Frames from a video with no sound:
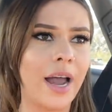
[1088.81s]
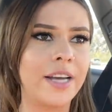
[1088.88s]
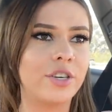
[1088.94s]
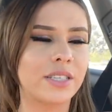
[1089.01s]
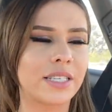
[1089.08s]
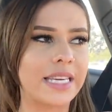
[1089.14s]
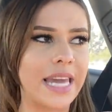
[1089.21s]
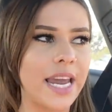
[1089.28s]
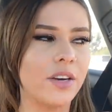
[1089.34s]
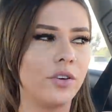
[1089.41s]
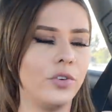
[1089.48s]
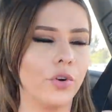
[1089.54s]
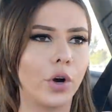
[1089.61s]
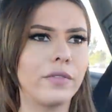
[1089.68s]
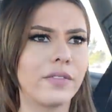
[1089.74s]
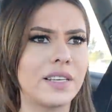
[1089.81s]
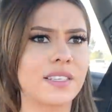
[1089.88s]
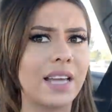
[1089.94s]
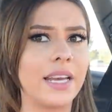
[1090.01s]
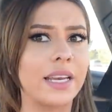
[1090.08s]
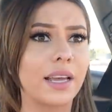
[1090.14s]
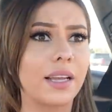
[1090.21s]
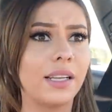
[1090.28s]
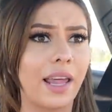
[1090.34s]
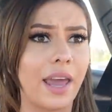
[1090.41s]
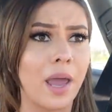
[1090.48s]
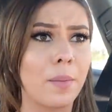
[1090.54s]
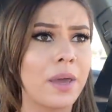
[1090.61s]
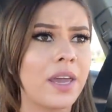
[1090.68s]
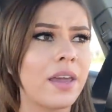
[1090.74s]
I just get nervous and
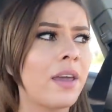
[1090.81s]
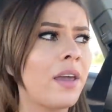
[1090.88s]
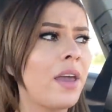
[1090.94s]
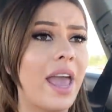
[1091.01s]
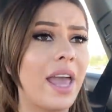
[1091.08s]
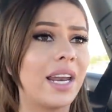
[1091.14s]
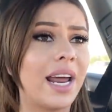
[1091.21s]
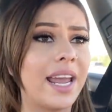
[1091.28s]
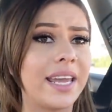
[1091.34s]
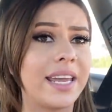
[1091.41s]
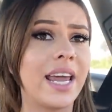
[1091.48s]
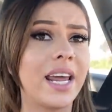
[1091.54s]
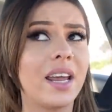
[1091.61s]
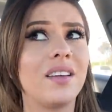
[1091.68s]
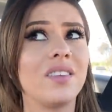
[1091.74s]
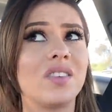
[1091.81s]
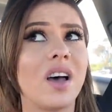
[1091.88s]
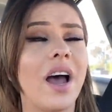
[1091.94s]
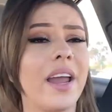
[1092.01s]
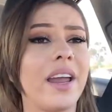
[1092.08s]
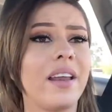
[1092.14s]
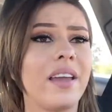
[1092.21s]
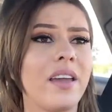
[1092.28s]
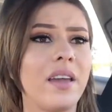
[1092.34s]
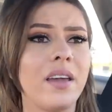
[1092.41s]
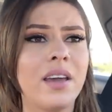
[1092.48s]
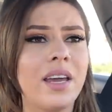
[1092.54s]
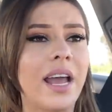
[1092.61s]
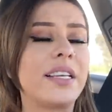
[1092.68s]
clammy and I get anxiety.